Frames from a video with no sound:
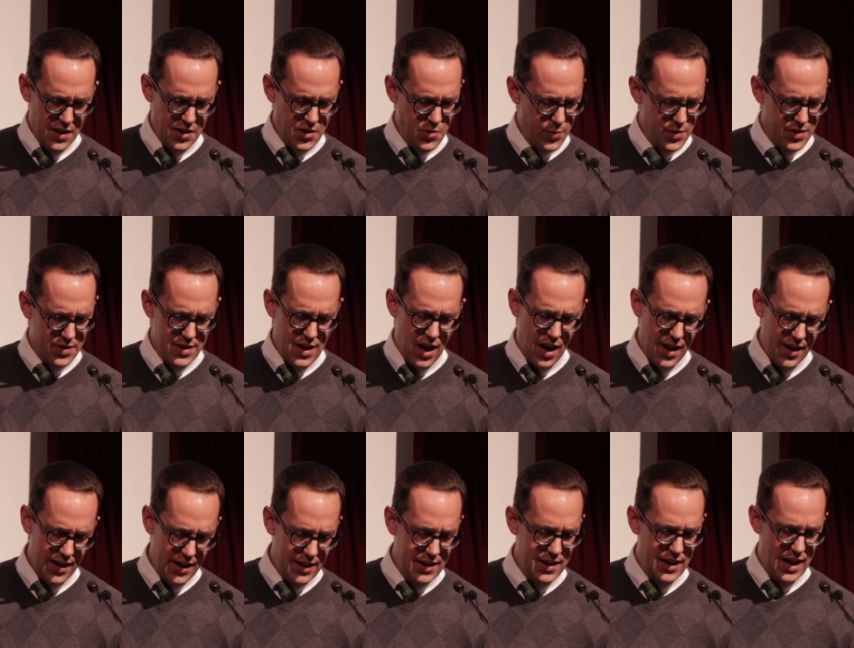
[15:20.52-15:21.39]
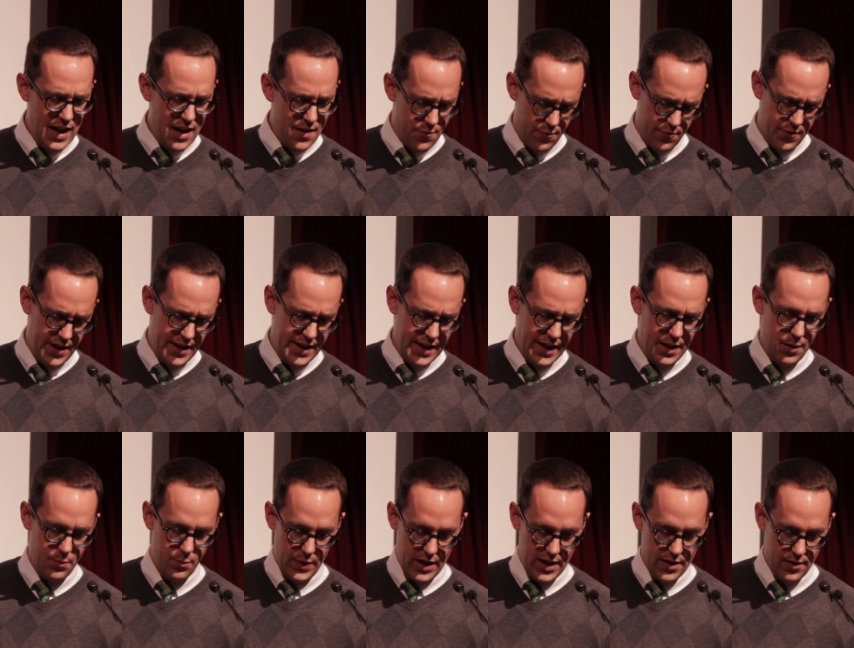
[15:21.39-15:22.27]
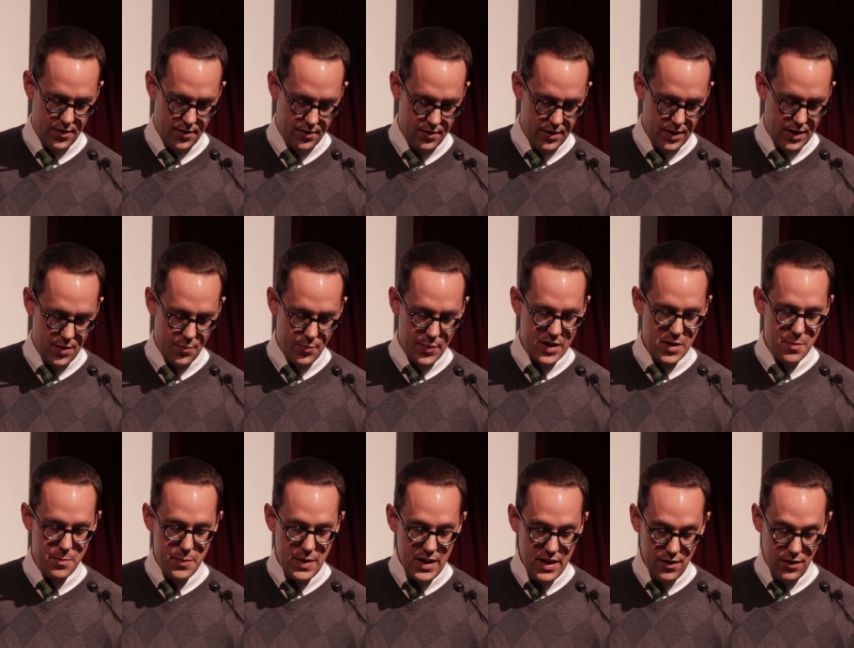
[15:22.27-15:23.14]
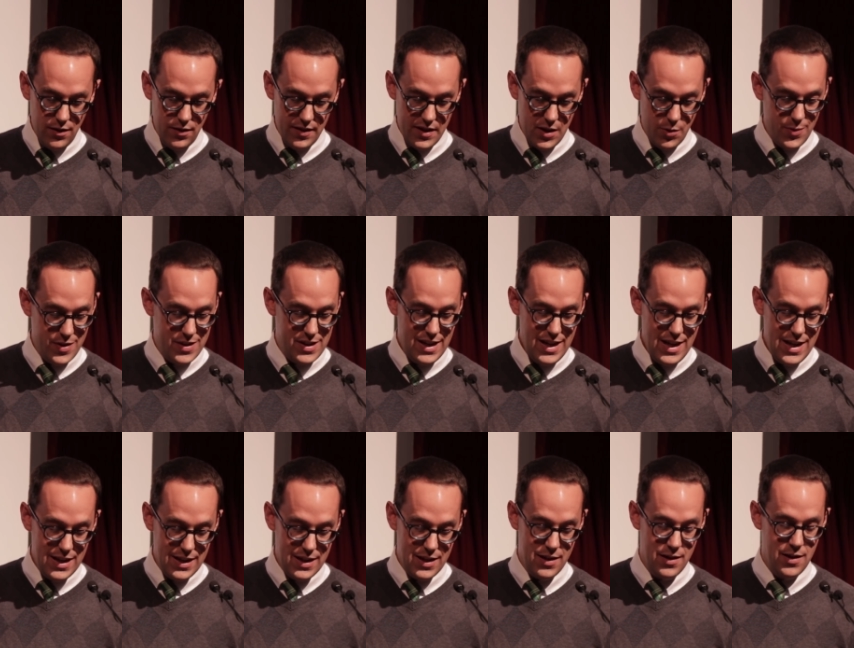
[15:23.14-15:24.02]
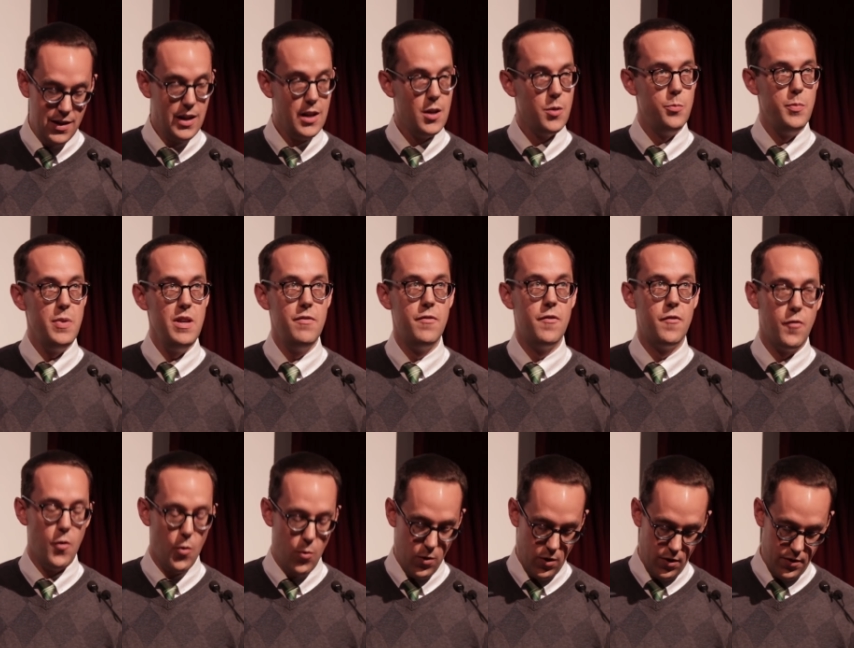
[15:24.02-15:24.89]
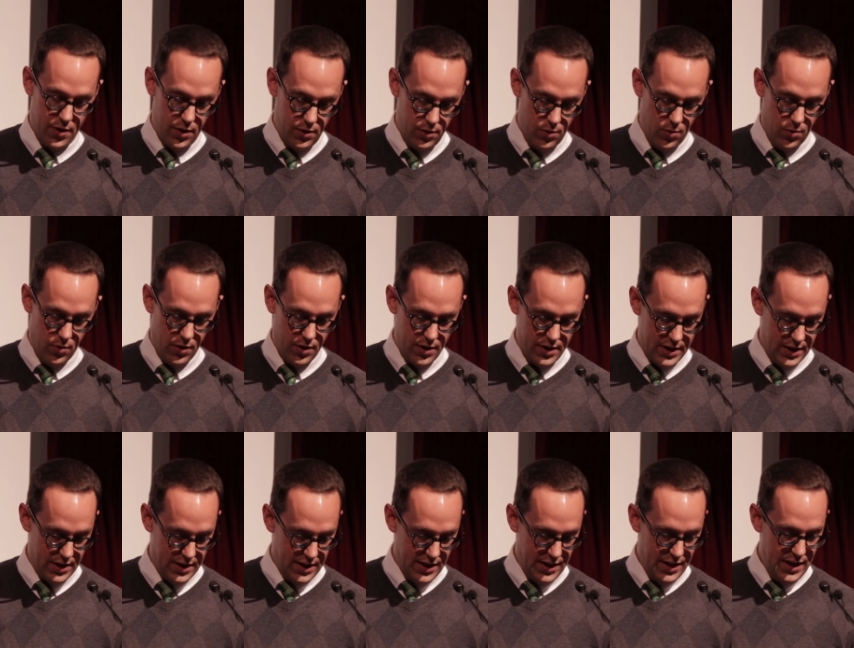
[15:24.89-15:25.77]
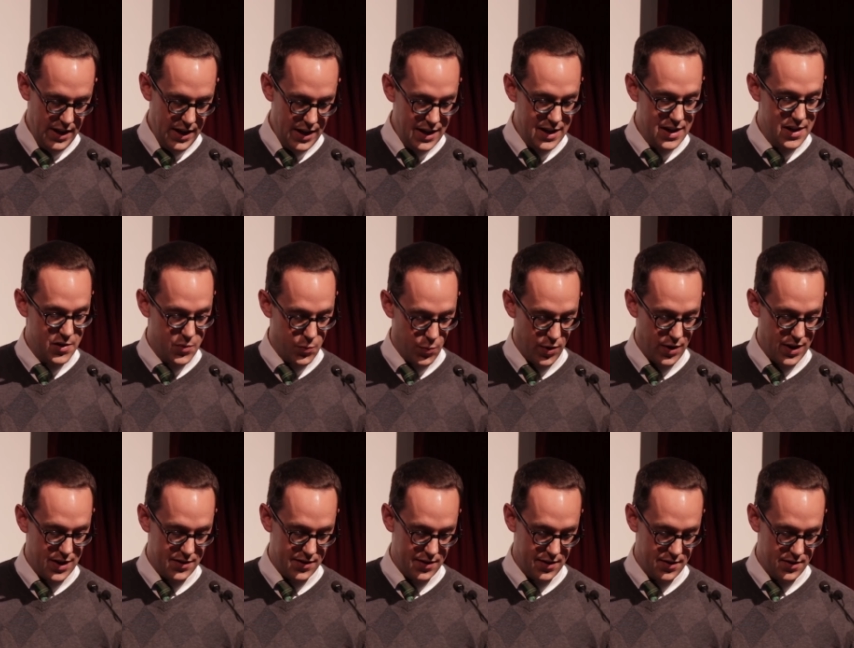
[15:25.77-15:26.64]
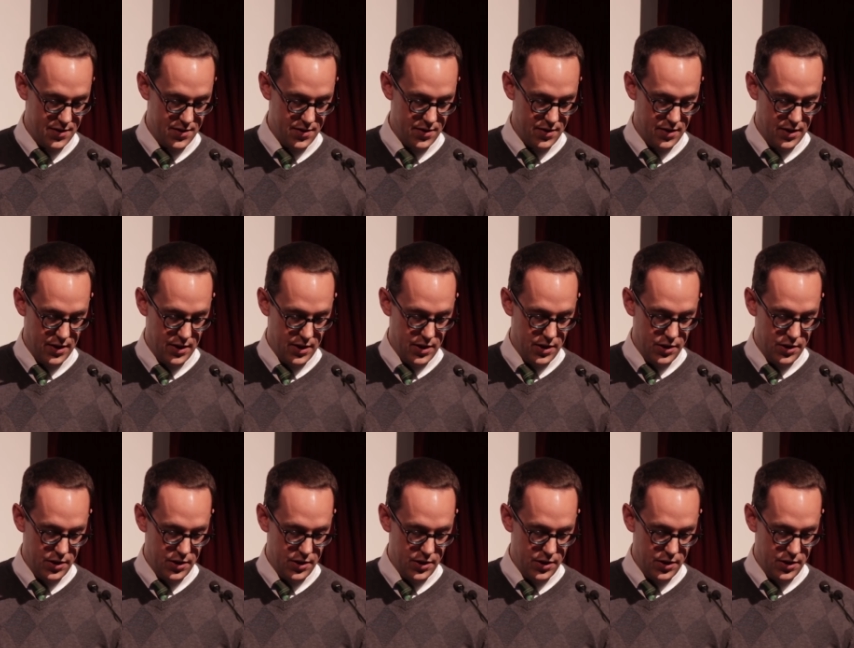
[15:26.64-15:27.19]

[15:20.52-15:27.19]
This was not an everyday meal, but a meal that was eaten before the Lord, in his presence.